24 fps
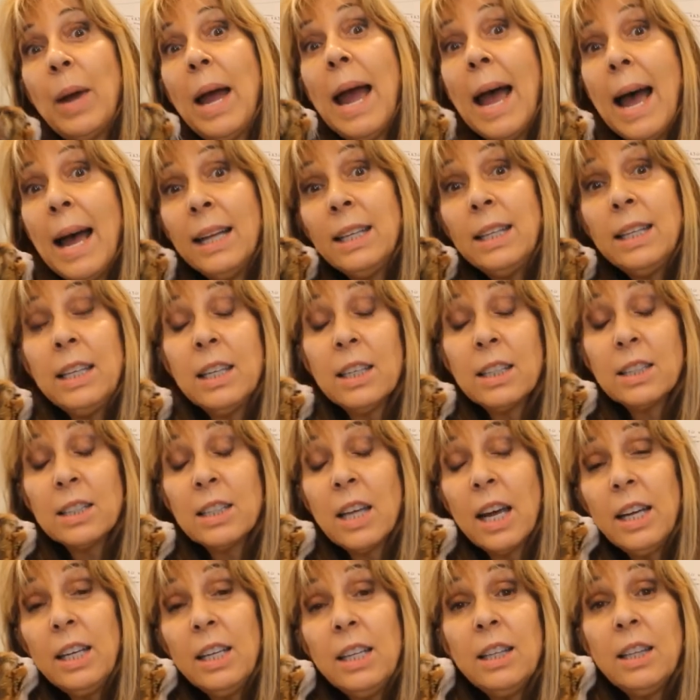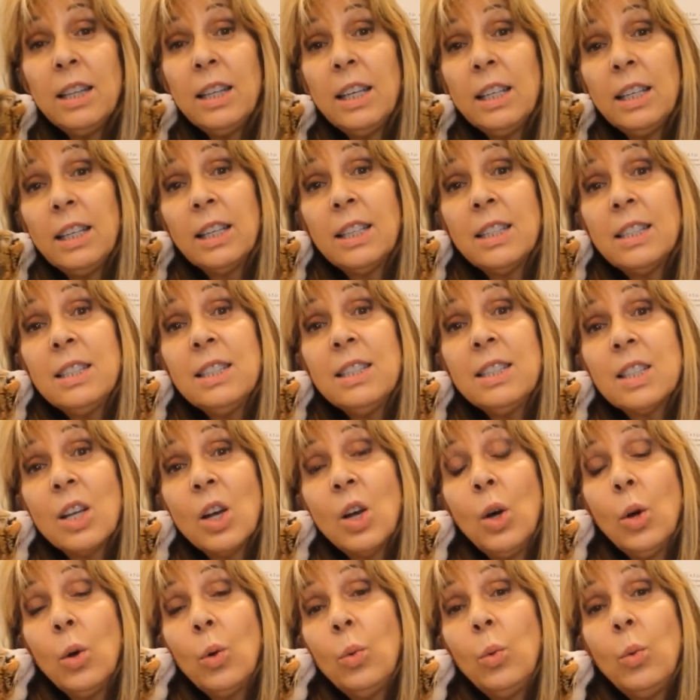And the exciting thing is,
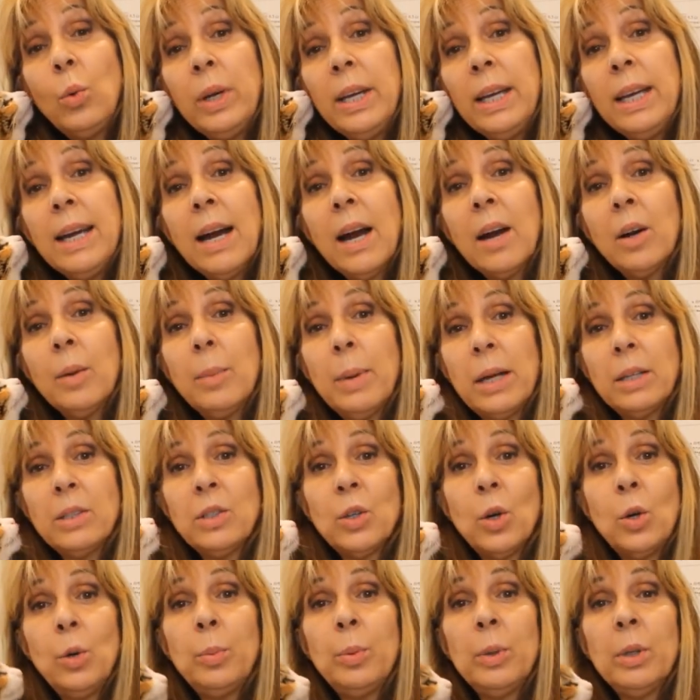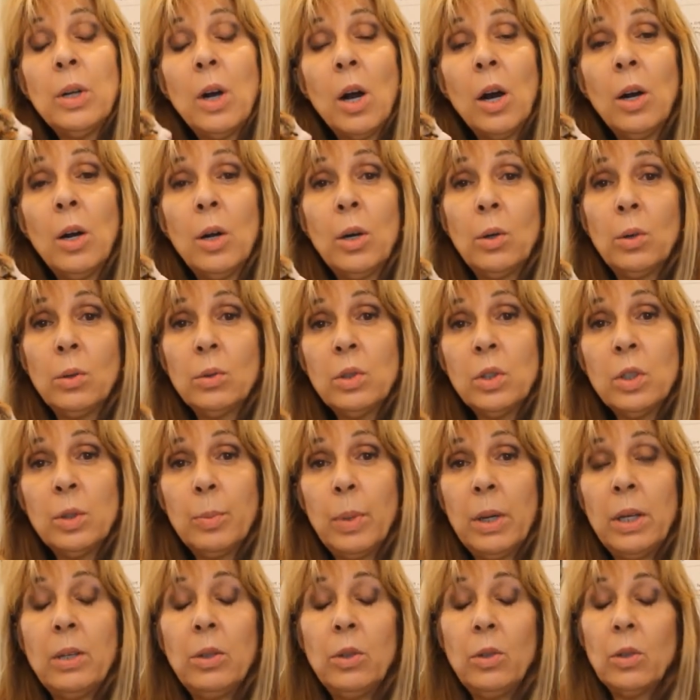we are about to open our own
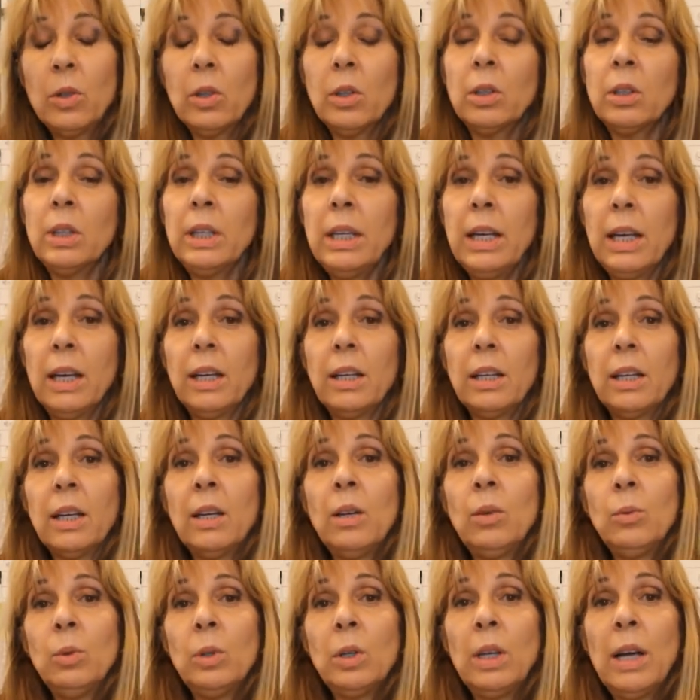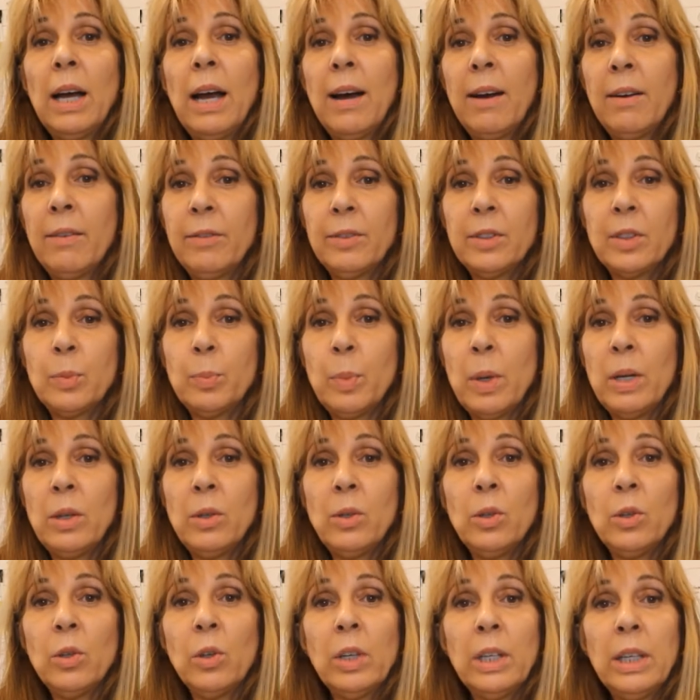spay-neuter clinic, and we'll have
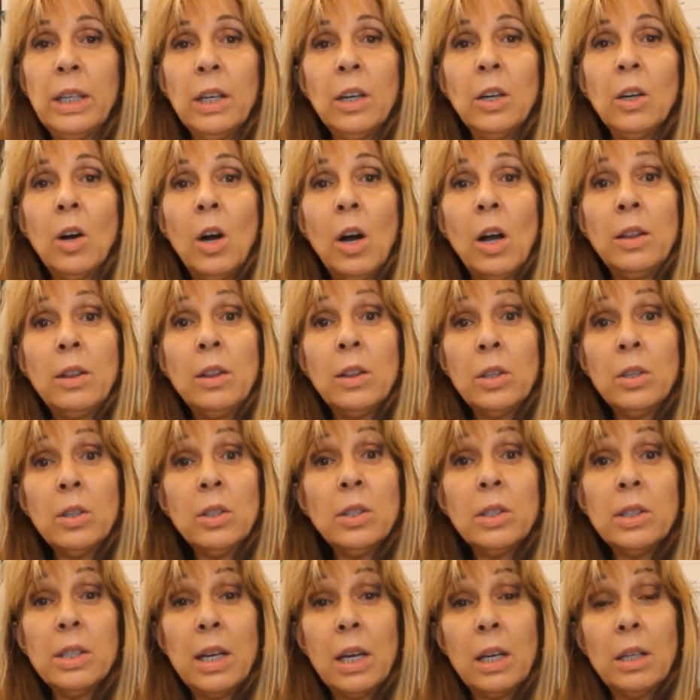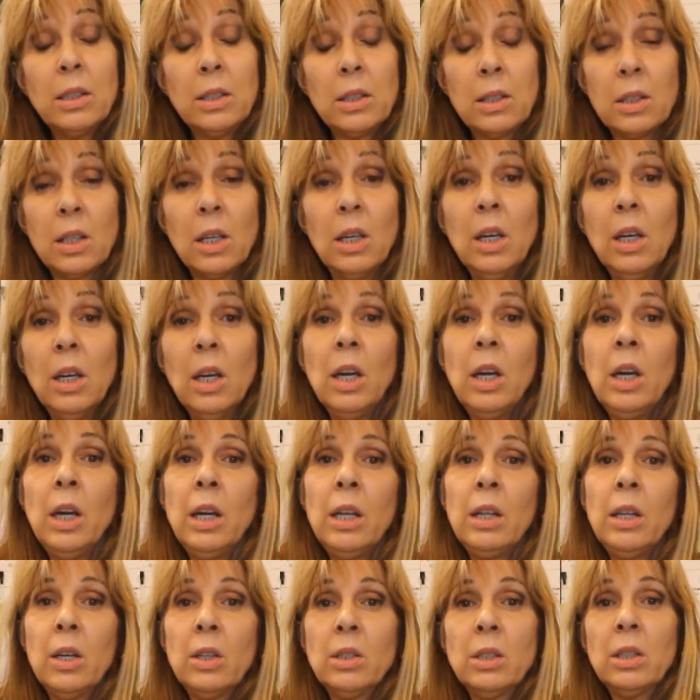spay-neuter here on Thursdays.
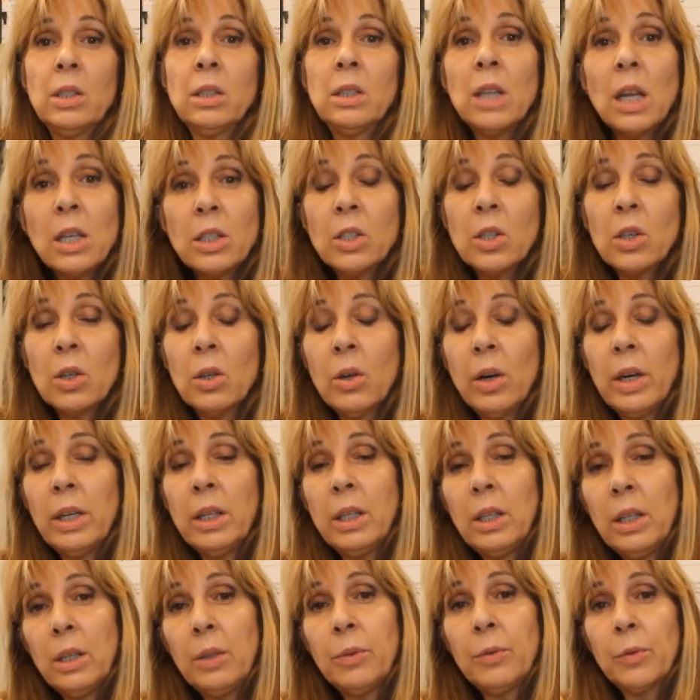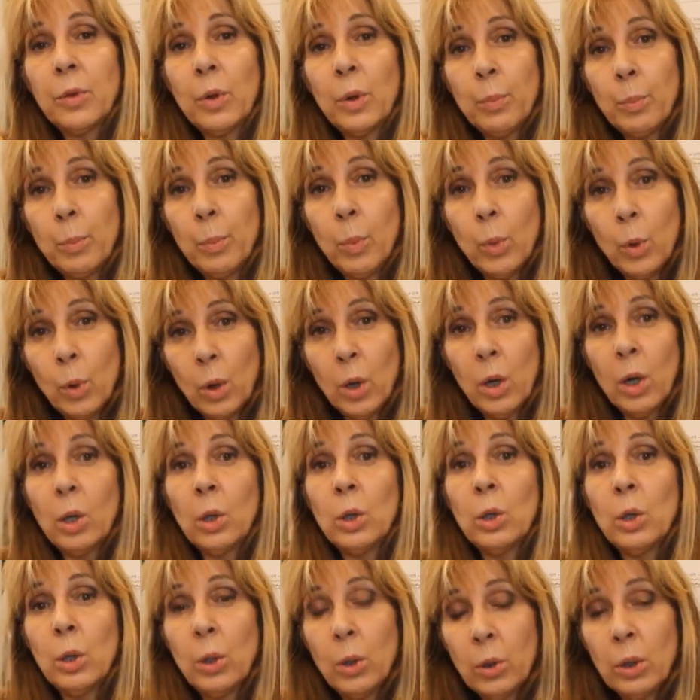There's such a great need for more
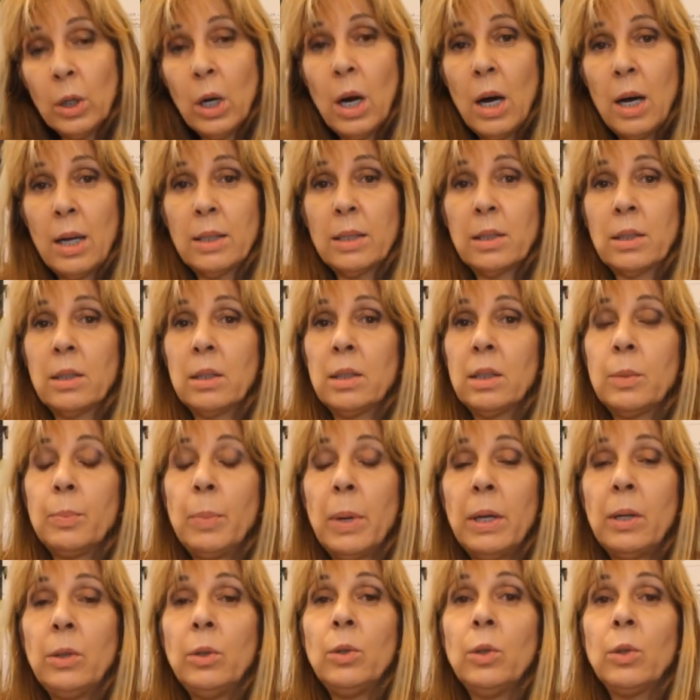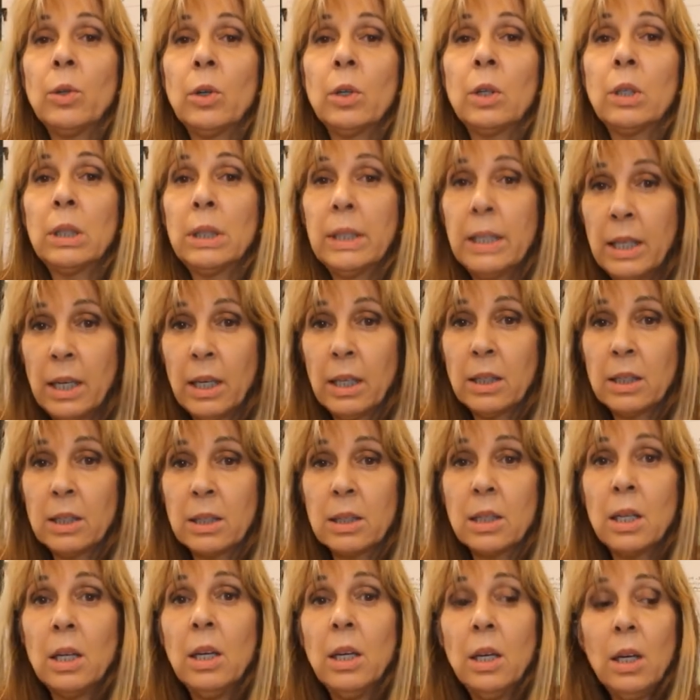low-cost spay-neuter clinics.